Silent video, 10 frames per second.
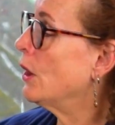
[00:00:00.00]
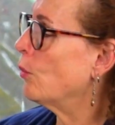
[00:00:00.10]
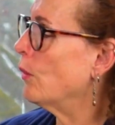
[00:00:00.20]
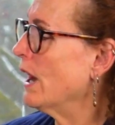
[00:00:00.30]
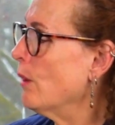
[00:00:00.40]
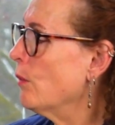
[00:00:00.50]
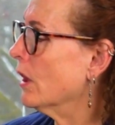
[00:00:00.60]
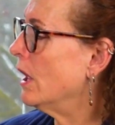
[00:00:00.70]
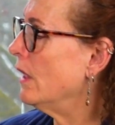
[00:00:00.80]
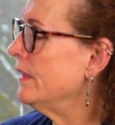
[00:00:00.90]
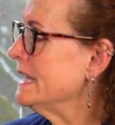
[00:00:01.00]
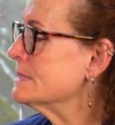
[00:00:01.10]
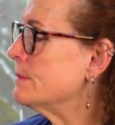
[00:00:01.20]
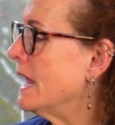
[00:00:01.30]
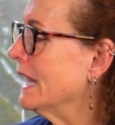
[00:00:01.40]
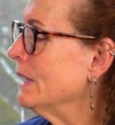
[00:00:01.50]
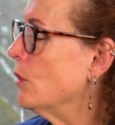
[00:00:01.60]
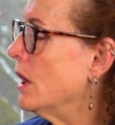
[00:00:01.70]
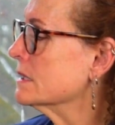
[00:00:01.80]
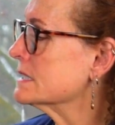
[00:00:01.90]
Where will all these
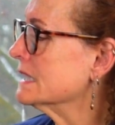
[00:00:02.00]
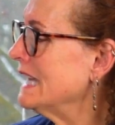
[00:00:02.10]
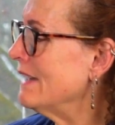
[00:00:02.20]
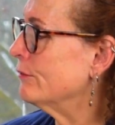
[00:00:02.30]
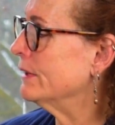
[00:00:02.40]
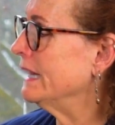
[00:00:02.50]
pollywogs live